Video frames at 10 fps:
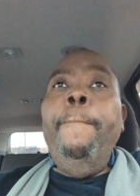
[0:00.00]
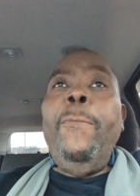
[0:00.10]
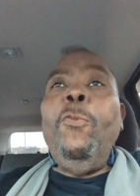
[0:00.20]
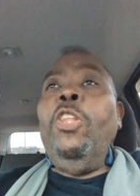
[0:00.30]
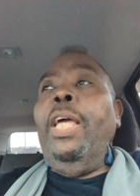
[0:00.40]

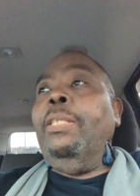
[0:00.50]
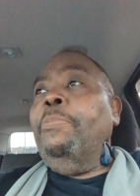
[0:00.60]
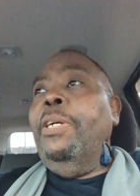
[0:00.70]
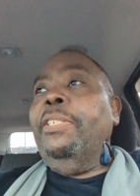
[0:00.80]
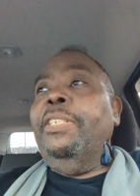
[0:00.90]
you know, like the
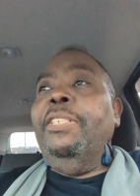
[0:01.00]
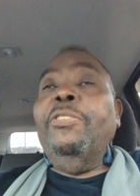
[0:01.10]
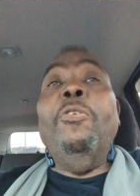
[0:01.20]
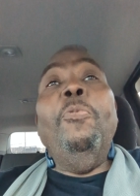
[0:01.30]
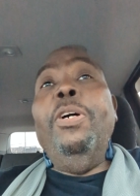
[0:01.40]
president.
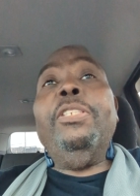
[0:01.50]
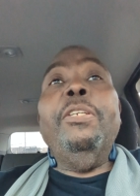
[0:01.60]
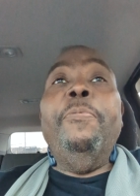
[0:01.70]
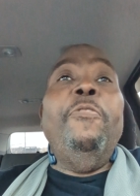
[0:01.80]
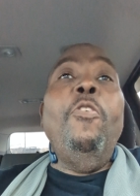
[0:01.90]
So once
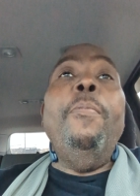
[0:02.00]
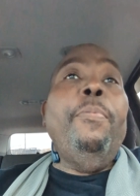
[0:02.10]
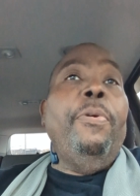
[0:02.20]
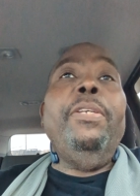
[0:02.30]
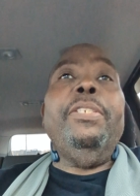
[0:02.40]
a former
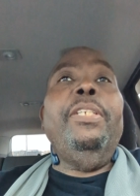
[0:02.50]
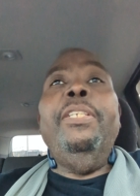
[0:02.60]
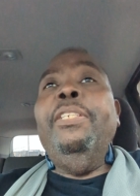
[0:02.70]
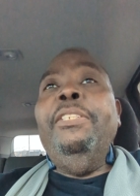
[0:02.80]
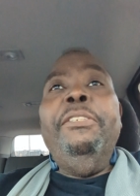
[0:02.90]
president,
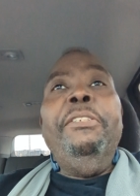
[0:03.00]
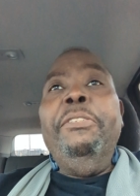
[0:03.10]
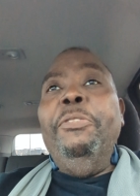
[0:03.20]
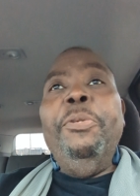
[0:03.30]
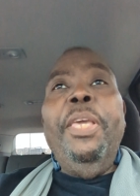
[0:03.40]

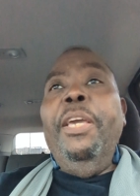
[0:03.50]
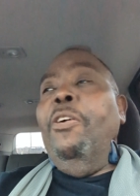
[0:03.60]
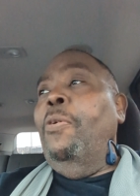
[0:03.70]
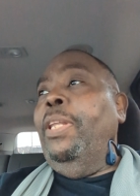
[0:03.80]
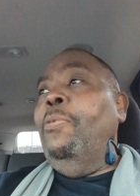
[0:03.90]
you can't
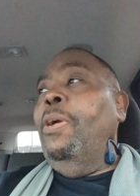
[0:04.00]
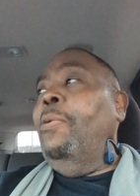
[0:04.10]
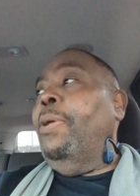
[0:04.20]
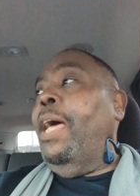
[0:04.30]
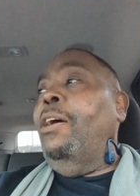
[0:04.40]
go anywhere
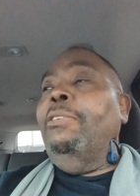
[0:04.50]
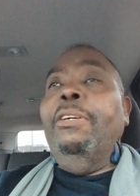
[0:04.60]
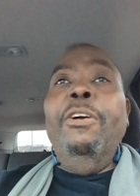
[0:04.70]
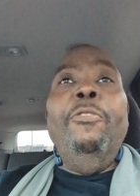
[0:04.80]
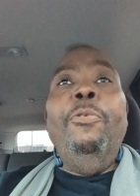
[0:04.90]
without
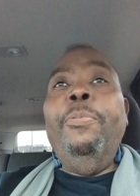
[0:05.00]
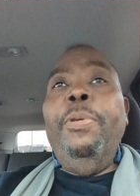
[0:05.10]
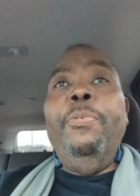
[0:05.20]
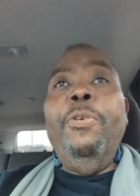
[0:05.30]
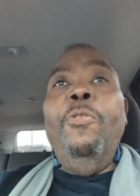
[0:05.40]
a group of
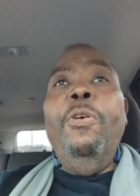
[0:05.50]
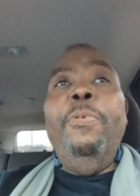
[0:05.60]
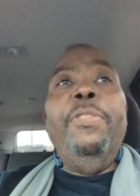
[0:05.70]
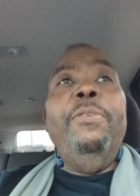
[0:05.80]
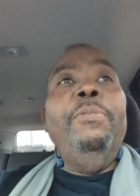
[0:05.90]
people going
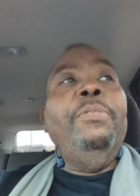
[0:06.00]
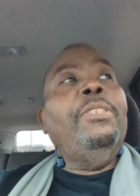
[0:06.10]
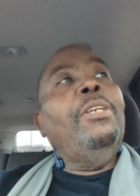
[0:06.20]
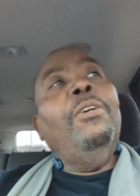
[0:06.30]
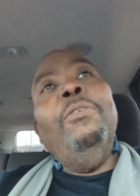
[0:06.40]
with you.
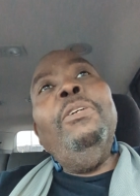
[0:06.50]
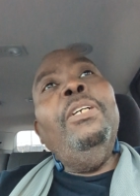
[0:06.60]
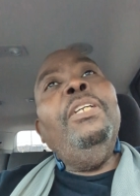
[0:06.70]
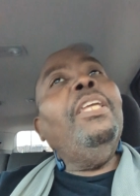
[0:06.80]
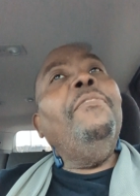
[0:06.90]
So
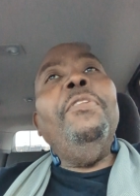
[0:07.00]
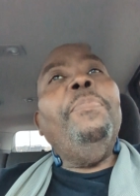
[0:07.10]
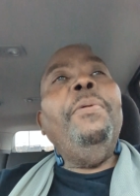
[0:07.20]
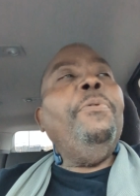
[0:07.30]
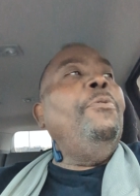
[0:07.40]
even the
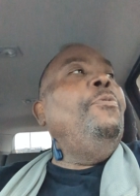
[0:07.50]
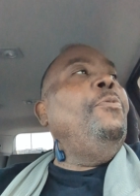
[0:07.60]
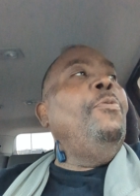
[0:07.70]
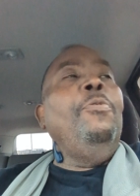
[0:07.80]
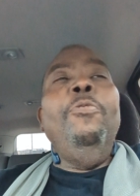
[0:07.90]
people who,
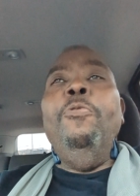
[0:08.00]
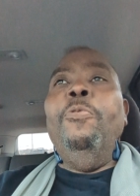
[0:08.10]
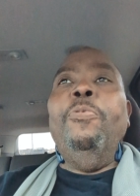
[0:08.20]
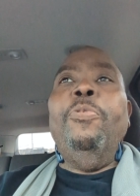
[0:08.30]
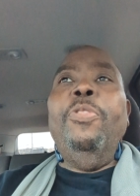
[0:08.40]
who
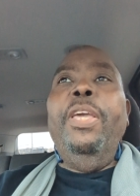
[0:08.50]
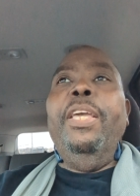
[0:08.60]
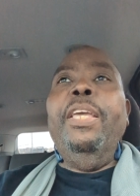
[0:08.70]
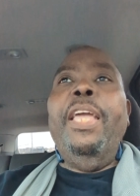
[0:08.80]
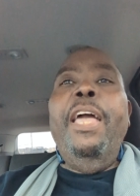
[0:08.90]
you
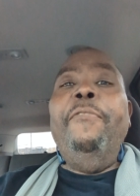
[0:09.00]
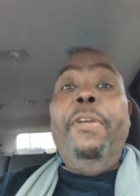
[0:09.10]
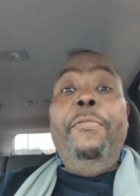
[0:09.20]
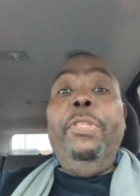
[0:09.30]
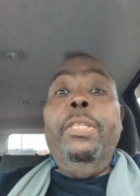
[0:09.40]
think have
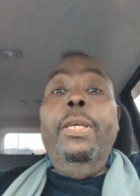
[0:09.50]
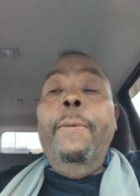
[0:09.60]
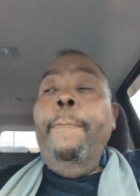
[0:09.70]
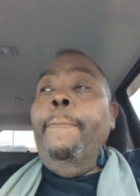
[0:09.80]
everything